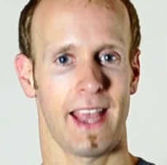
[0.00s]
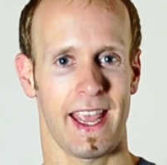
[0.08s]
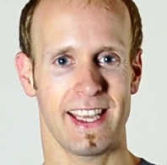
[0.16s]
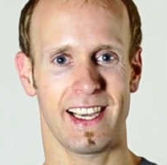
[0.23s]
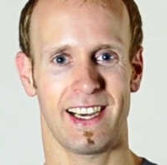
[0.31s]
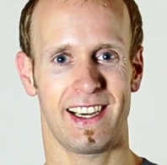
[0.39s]

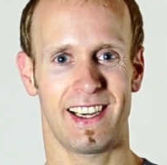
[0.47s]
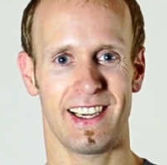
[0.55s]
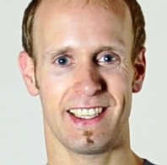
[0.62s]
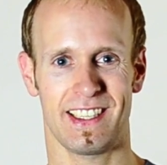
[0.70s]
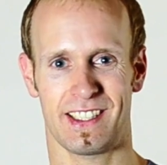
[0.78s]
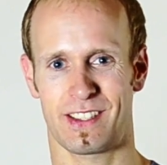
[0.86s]
Hey
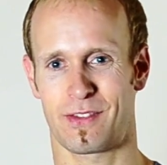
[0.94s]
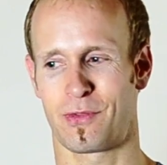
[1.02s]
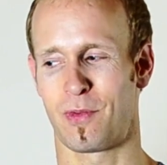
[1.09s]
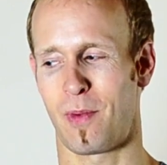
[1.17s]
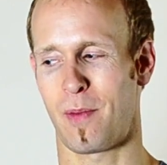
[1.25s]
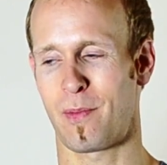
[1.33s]
guys,
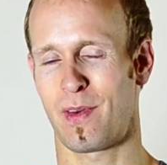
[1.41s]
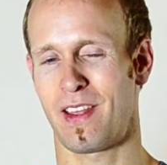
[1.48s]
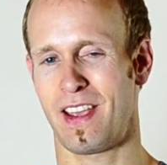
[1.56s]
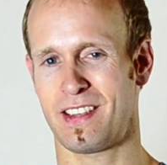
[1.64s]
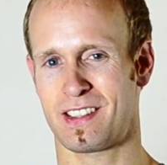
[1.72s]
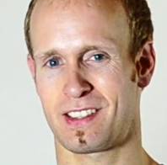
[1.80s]
remember
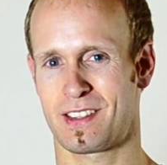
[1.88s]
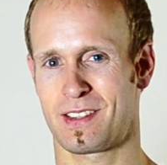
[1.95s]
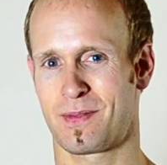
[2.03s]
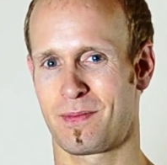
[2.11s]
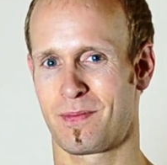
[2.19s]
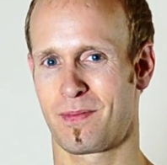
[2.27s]

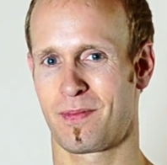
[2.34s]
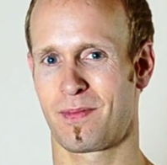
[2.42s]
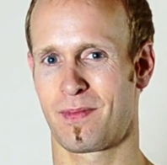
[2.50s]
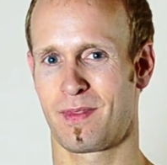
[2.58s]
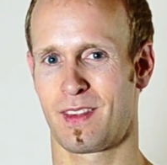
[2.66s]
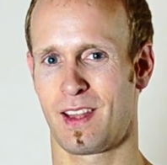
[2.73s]
this?
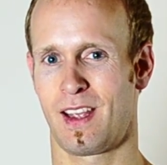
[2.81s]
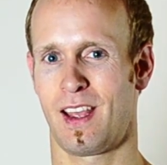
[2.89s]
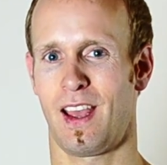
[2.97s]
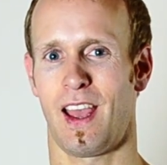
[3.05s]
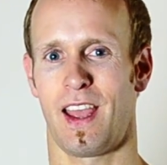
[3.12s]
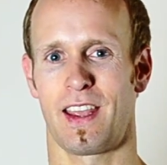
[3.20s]

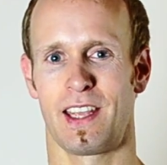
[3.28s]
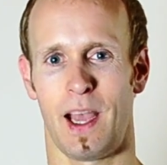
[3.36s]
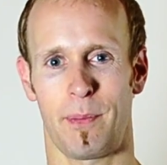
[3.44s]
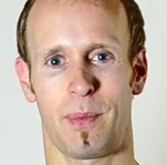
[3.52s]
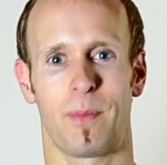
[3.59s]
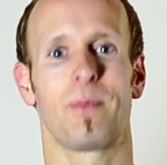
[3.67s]

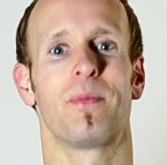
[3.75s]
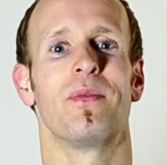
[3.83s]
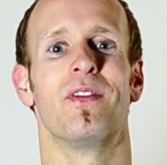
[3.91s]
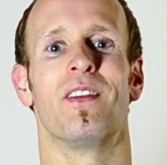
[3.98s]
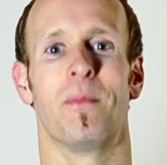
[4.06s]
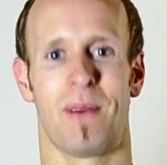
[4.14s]
Yep,
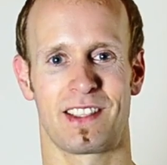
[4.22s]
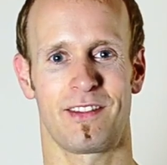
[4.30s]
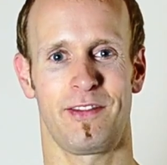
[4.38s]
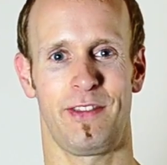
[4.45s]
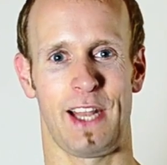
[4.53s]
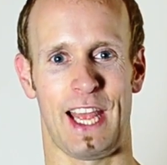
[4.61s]
the
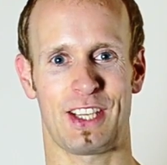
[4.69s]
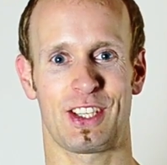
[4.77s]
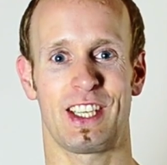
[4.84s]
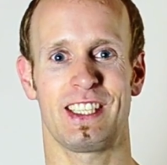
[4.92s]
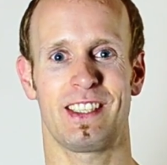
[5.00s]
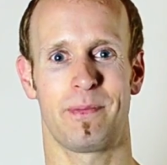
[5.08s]
muzzle flash
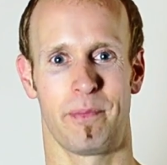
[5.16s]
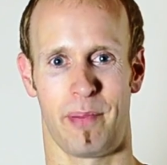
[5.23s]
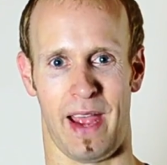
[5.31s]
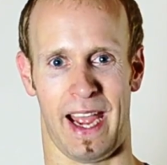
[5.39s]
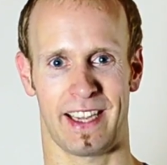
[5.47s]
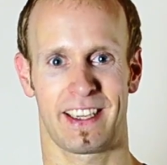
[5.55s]
is
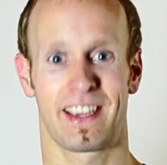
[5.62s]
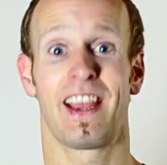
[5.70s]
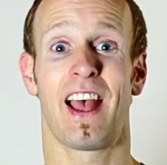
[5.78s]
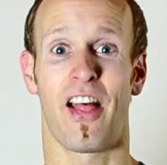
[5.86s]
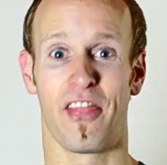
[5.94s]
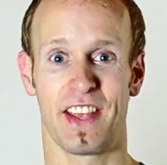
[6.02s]
back.
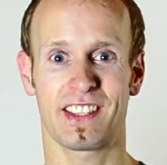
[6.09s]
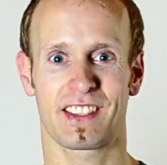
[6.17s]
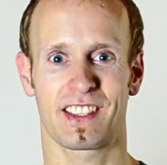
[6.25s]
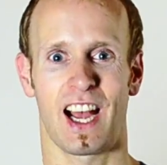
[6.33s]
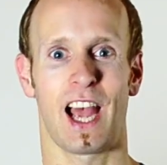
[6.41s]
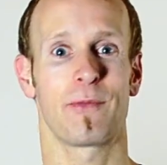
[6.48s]
This
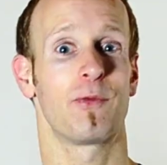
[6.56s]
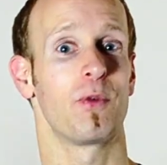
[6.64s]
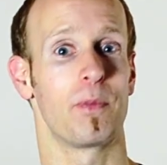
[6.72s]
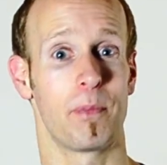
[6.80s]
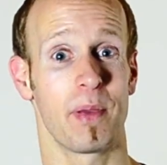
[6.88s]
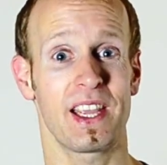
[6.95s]
time
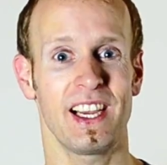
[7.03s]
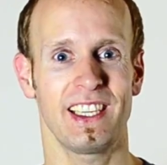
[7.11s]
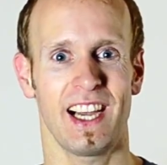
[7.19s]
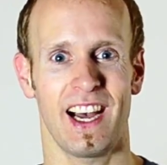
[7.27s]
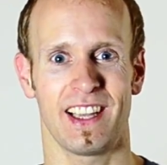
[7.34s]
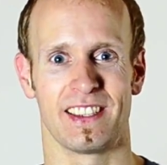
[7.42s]
with bigger
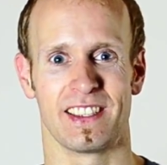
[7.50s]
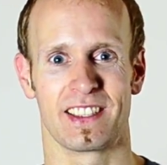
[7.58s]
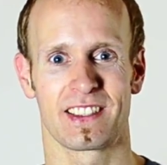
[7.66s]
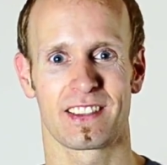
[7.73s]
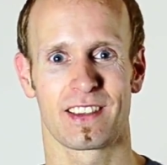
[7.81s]
guns.